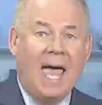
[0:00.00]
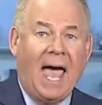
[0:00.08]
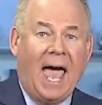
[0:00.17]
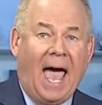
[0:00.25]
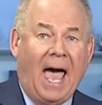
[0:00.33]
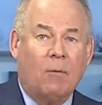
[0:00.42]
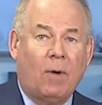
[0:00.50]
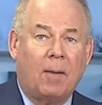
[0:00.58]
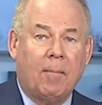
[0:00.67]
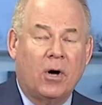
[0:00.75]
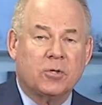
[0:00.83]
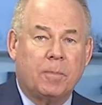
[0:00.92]
And while
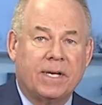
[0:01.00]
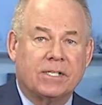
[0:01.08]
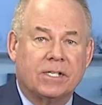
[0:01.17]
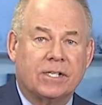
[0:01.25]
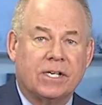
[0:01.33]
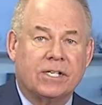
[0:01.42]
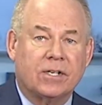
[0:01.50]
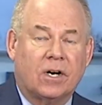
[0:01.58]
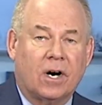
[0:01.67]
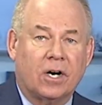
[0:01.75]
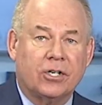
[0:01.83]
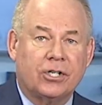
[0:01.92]
most businesses
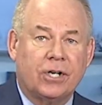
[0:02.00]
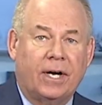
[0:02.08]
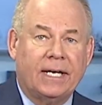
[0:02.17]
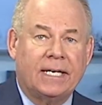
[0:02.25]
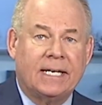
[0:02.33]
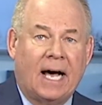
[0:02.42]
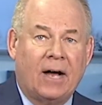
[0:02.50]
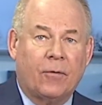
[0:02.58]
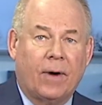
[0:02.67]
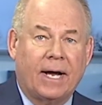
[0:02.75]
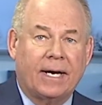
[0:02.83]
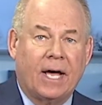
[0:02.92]
are shutting down
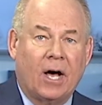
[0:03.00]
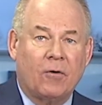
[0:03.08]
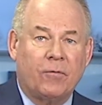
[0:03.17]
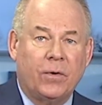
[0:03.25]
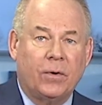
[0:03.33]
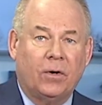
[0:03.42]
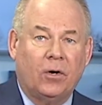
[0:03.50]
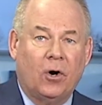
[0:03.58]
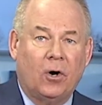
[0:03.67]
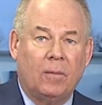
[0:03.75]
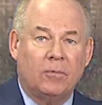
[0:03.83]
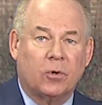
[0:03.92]
right now, funeral
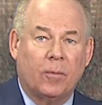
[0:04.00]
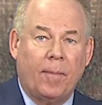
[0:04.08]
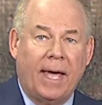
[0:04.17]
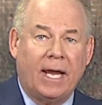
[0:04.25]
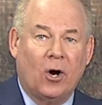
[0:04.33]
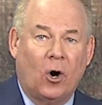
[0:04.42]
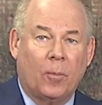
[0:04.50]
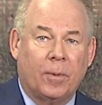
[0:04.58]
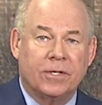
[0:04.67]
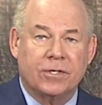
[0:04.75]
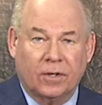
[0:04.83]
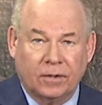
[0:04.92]
homes remain
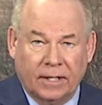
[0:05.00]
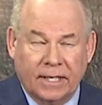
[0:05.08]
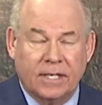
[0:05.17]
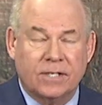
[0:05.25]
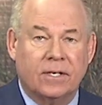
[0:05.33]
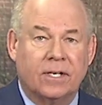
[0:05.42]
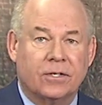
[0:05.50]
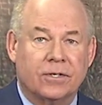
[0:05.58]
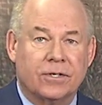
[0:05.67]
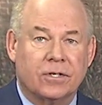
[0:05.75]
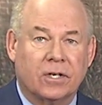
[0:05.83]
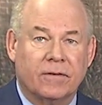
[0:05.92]
open, certainly an
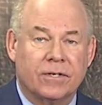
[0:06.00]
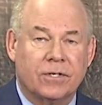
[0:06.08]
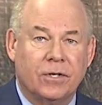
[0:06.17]
essential service.